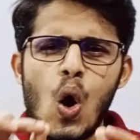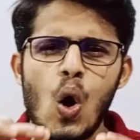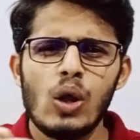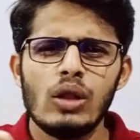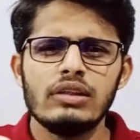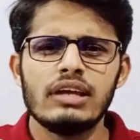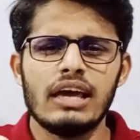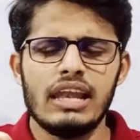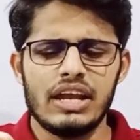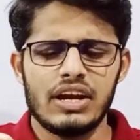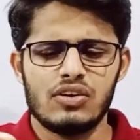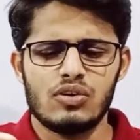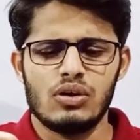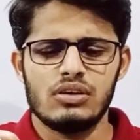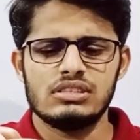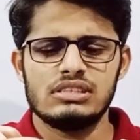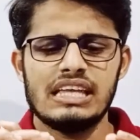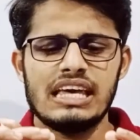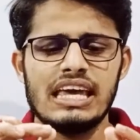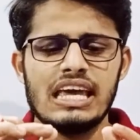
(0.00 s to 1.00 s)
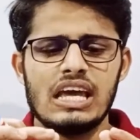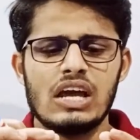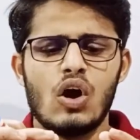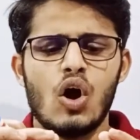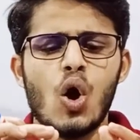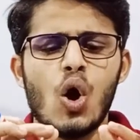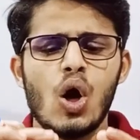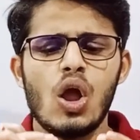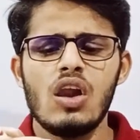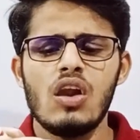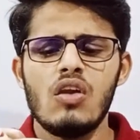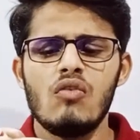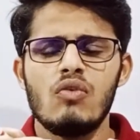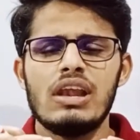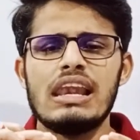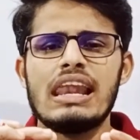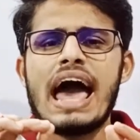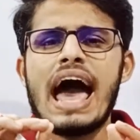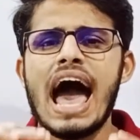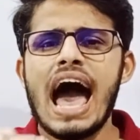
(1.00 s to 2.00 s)
electrons, they all will
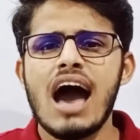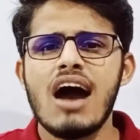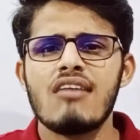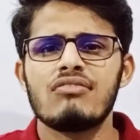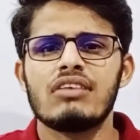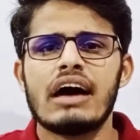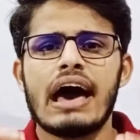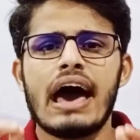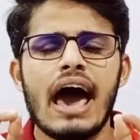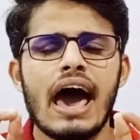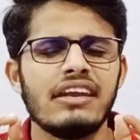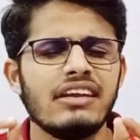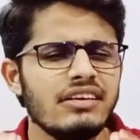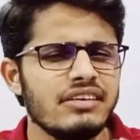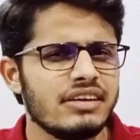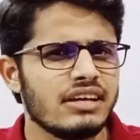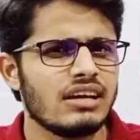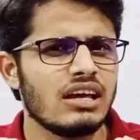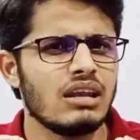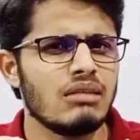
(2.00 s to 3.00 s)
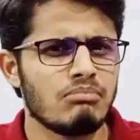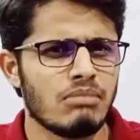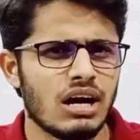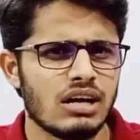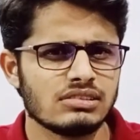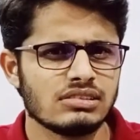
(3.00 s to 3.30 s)
have identical mass.